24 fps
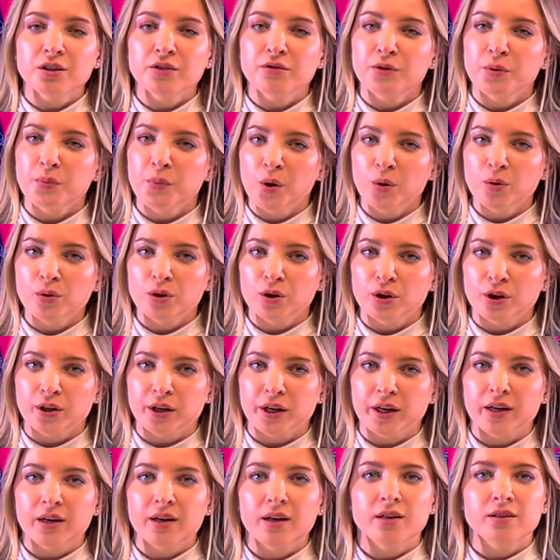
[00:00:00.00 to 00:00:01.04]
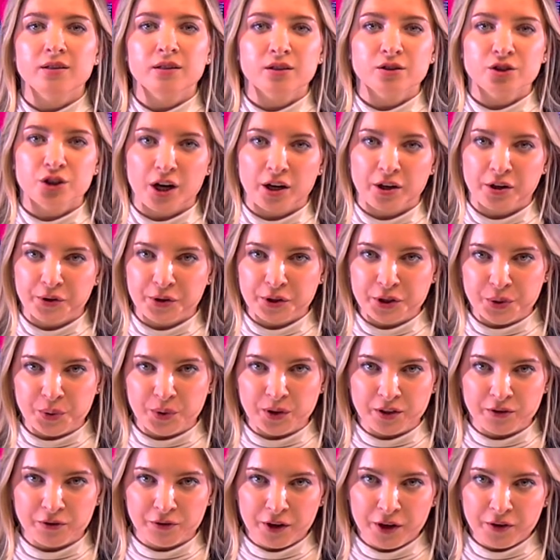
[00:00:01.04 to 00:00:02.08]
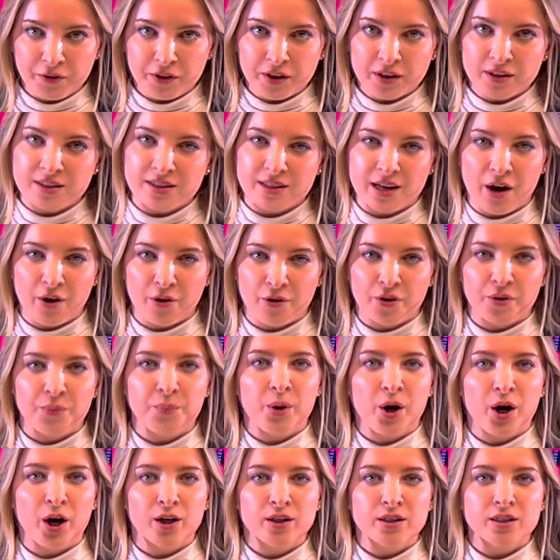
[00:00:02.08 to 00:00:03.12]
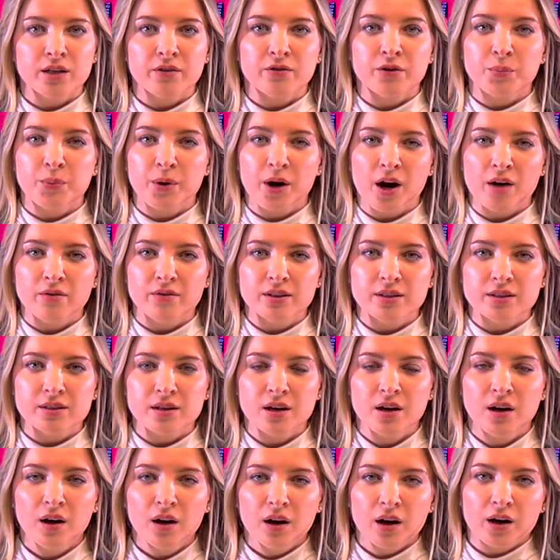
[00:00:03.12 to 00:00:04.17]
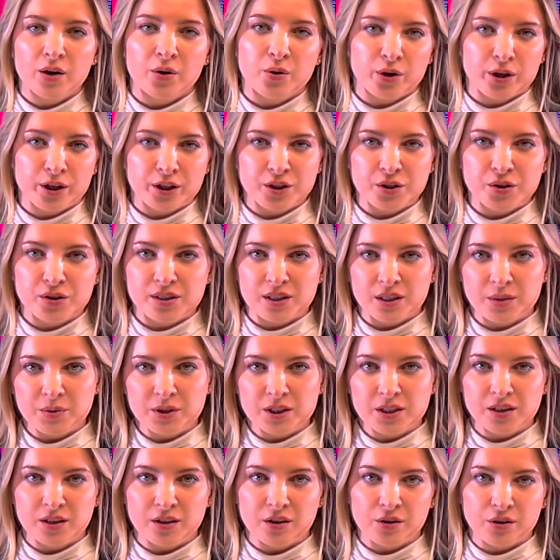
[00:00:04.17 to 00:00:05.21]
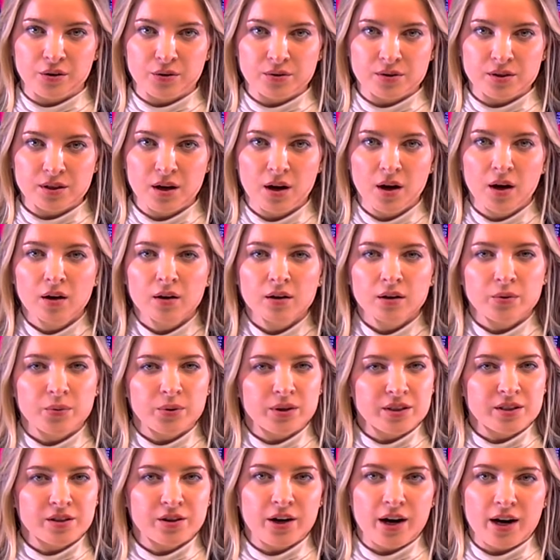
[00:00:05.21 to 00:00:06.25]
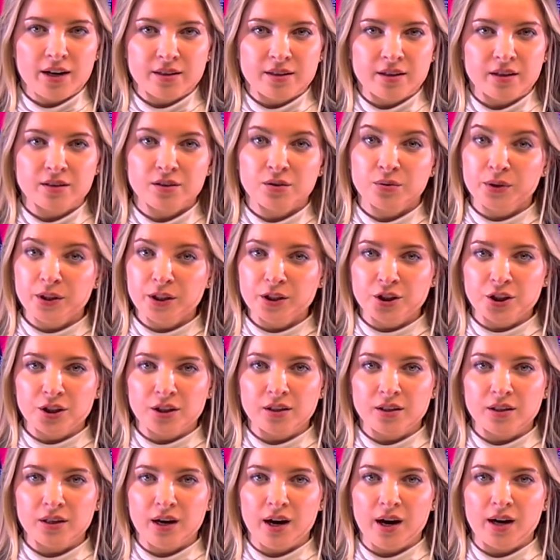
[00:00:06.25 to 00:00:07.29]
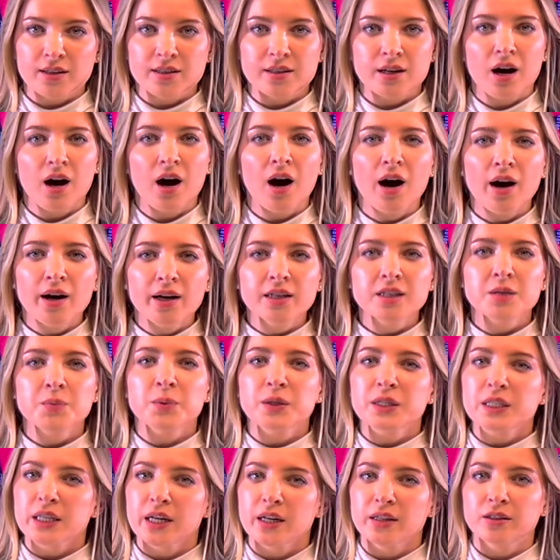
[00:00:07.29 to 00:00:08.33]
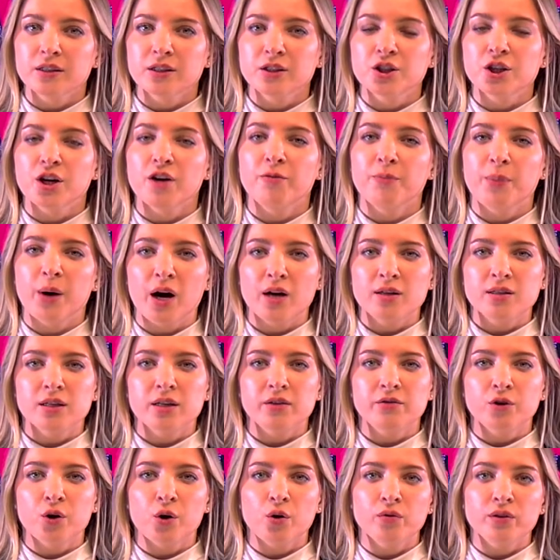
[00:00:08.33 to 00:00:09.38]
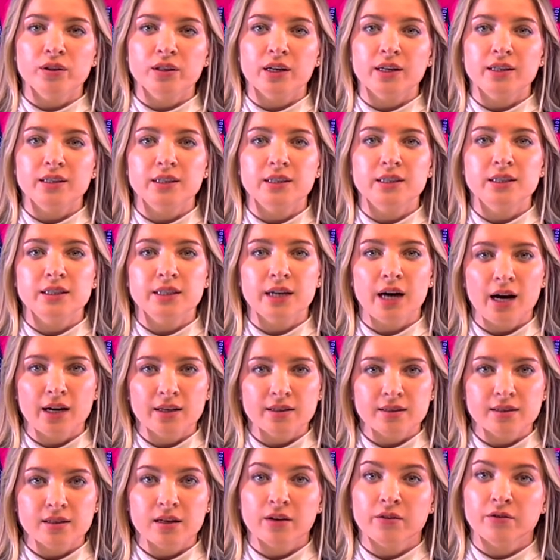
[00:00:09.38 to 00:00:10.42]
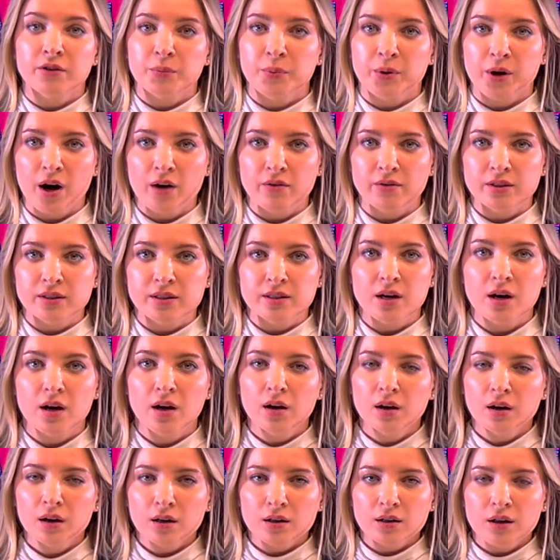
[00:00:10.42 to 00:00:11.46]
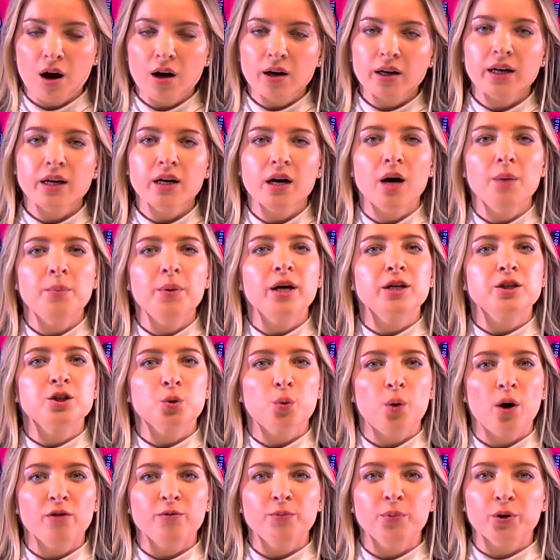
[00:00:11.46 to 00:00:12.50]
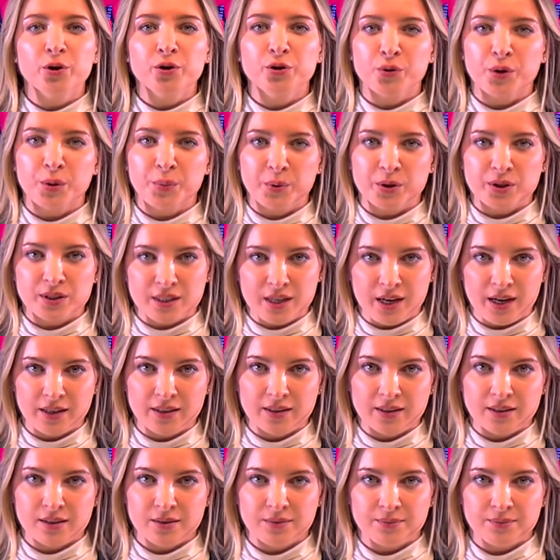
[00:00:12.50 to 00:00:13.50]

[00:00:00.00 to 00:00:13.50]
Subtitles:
remote learning until January 25th in southern parts of the province, according to CBC News. The Windsor-Essex region has the highest percentage of positive COVID-19 tests of the province, clocking up at 12.3%.